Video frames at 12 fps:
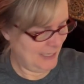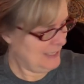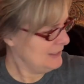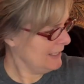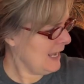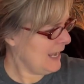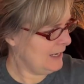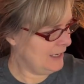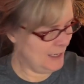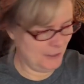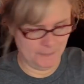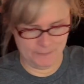It's got
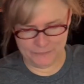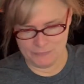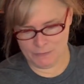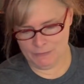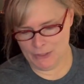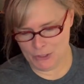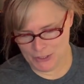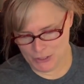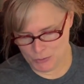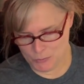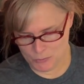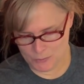um, very
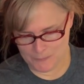cute